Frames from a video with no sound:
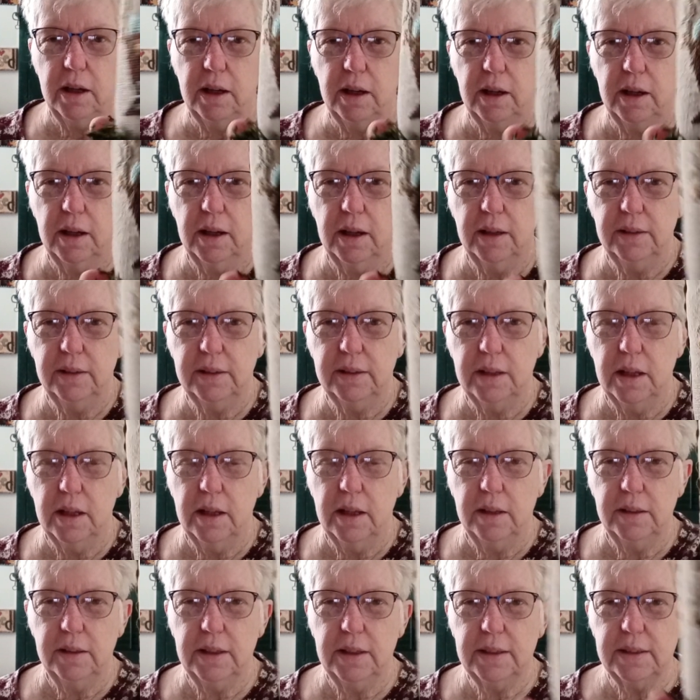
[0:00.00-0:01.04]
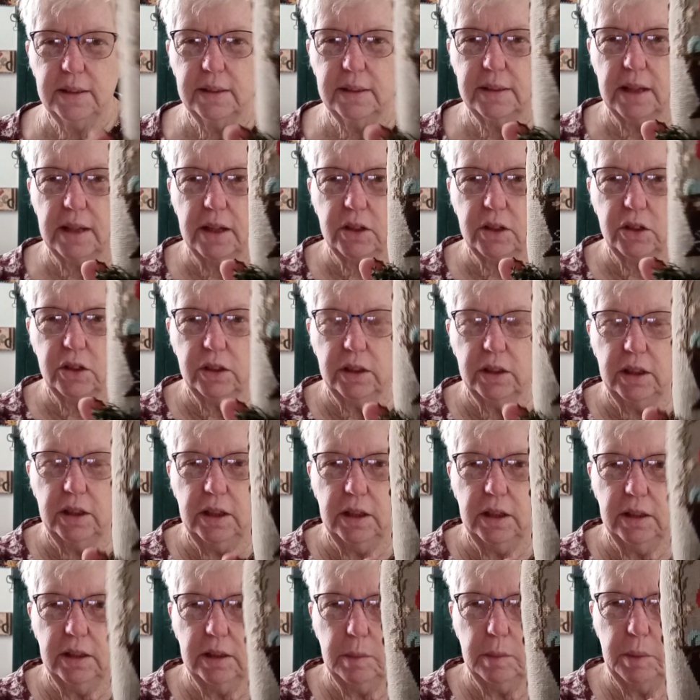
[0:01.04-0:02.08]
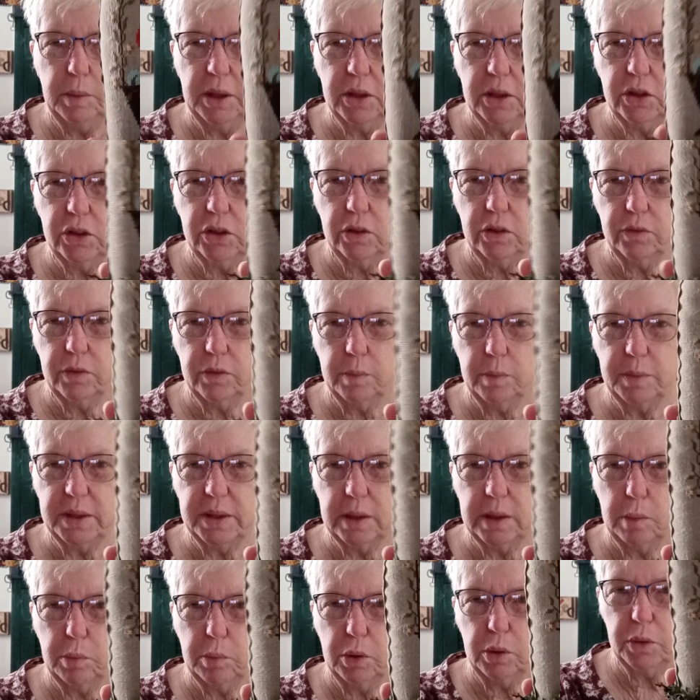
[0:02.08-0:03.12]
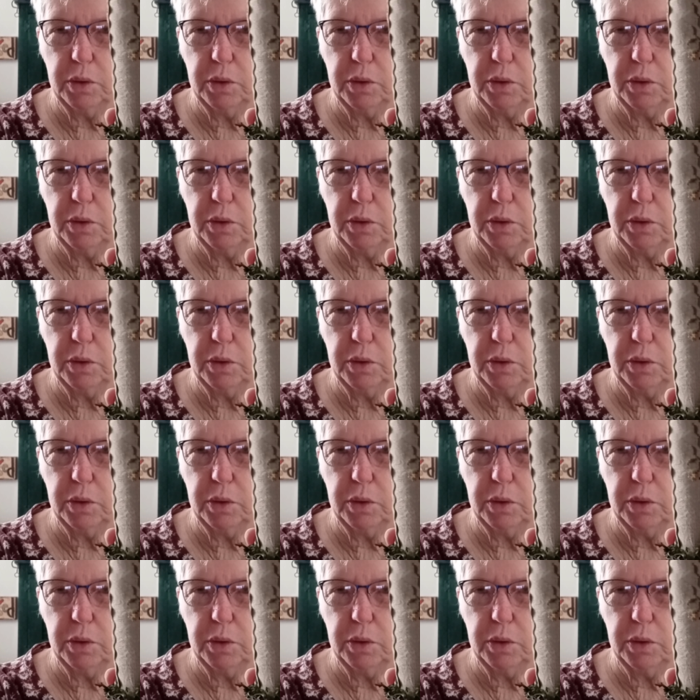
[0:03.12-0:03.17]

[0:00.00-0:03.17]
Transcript: And this is actually in the picture from Sub